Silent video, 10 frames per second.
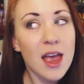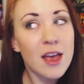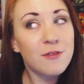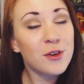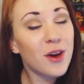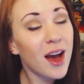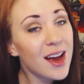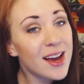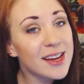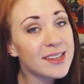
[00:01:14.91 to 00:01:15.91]
If you
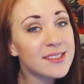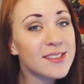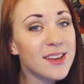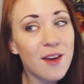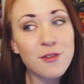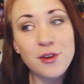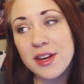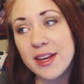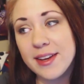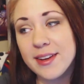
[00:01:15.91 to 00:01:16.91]
guys ever
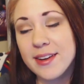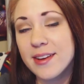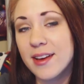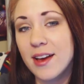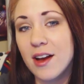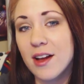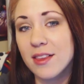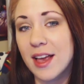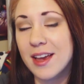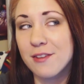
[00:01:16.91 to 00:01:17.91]
need
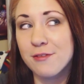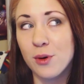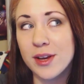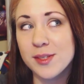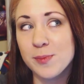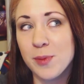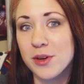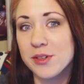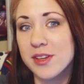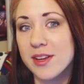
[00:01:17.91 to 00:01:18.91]
like a voice
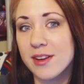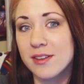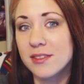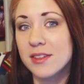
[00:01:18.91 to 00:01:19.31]
person,